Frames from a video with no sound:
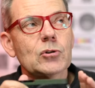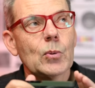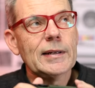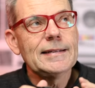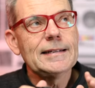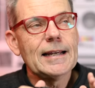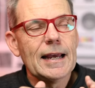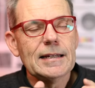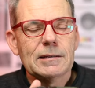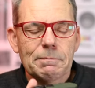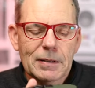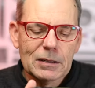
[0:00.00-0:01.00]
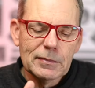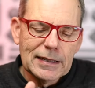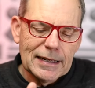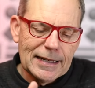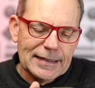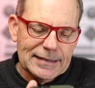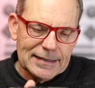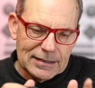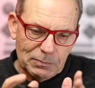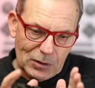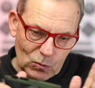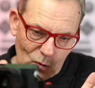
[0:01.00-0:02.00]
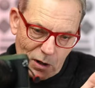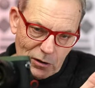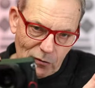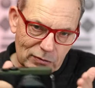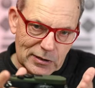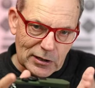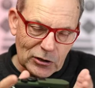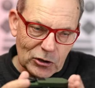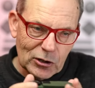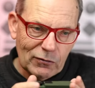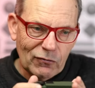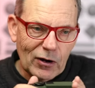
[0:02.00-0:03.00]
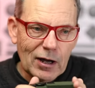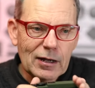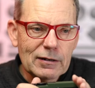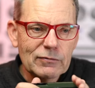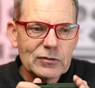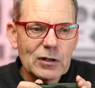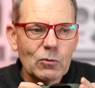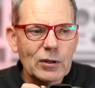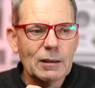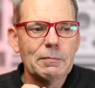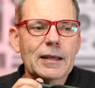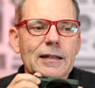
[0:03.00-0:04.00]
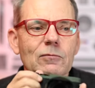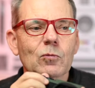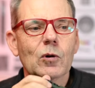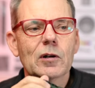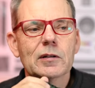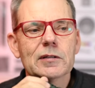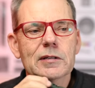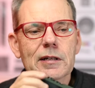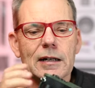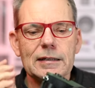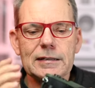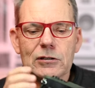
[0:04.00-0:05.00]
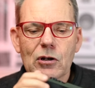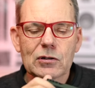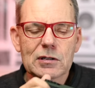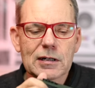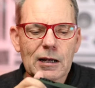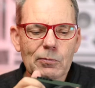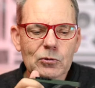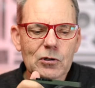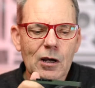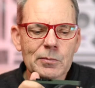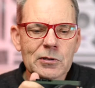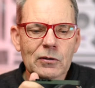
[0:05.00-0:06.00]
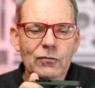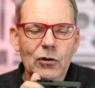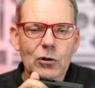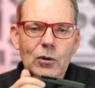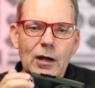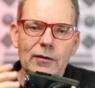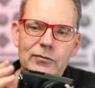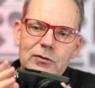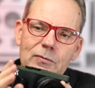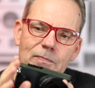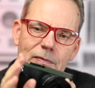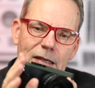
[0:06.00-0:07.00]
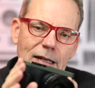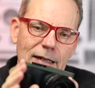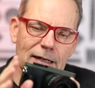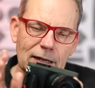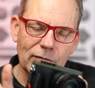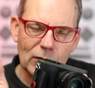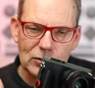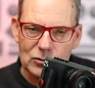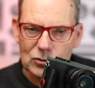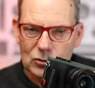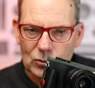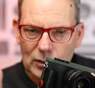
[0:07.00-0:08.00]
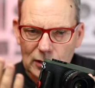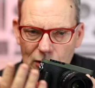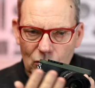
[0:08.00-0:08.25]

twenty-eight millimeter lens is a bit wider obviously than thirty-five, so what that meant was, and I did notice it a couple of times in the photographs, if I was doing a